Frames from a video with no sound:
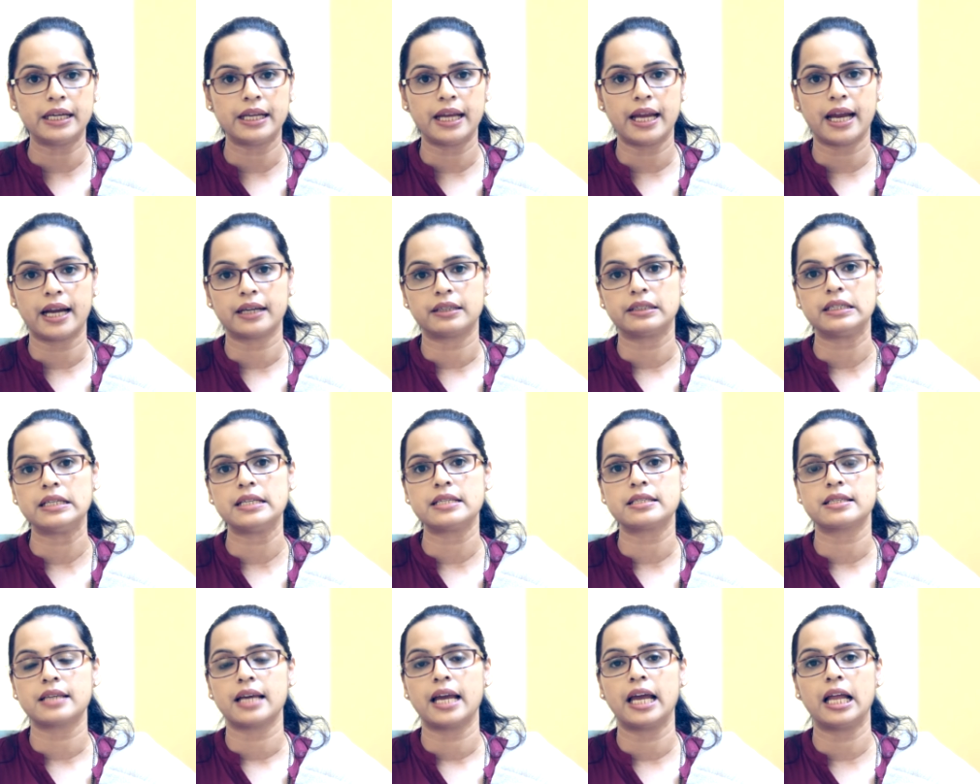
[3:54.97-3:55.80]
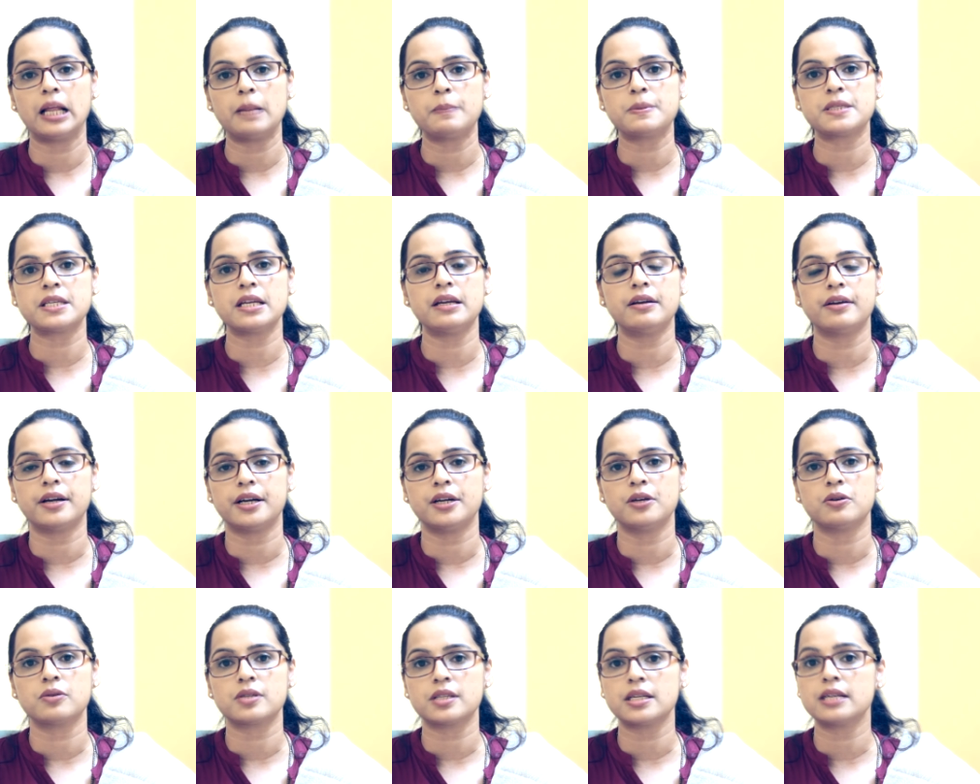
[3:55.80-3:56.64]
day at least helps in
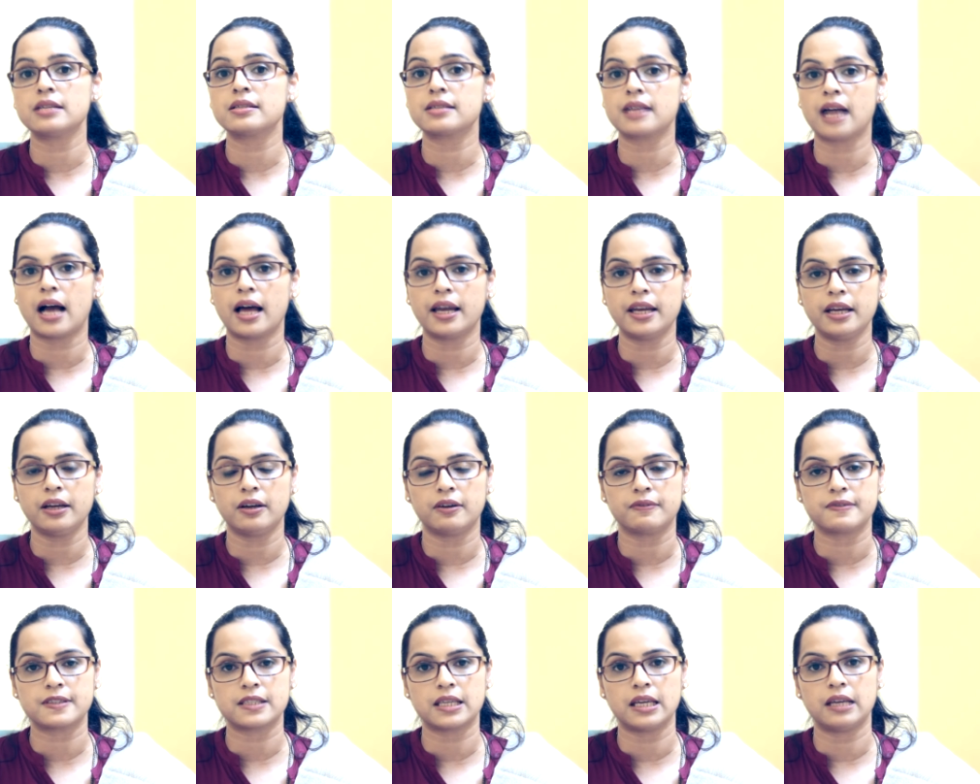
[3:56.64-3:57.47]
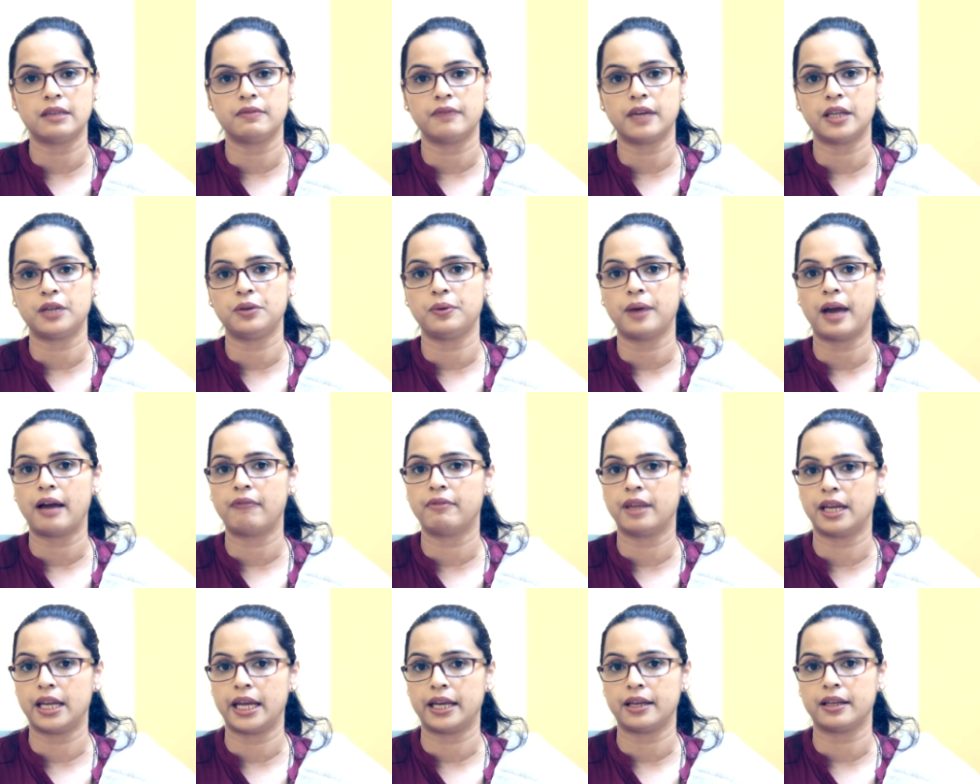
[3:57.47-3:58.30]
reducing scarring of skin when you have
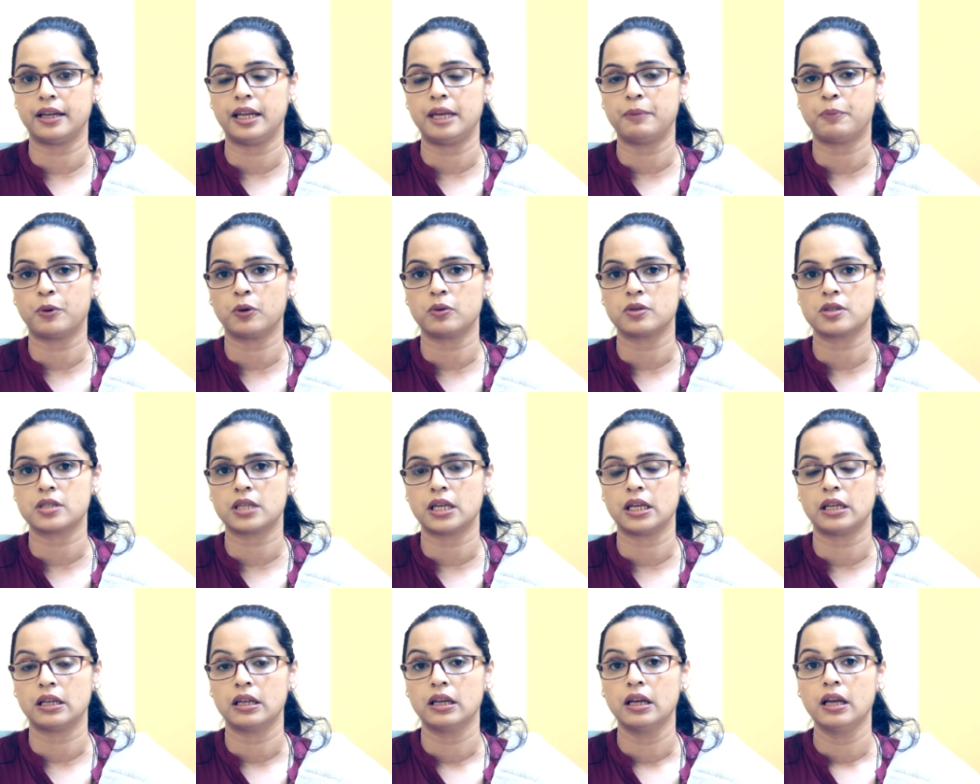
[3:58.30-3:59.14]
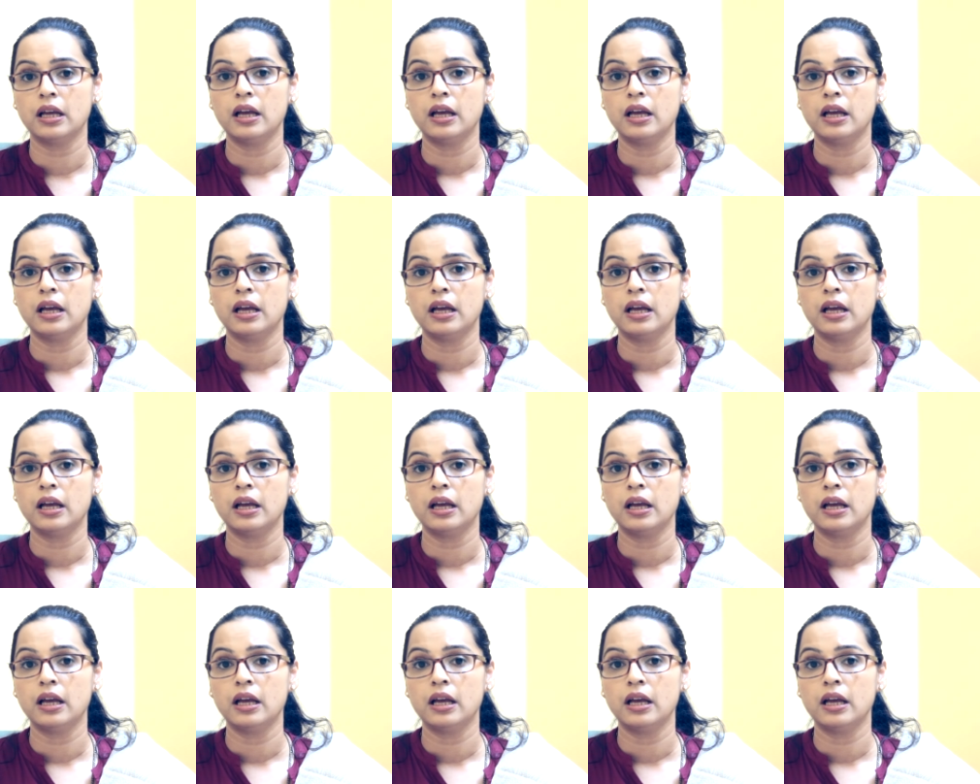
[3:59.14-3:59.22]
an acne prone skin.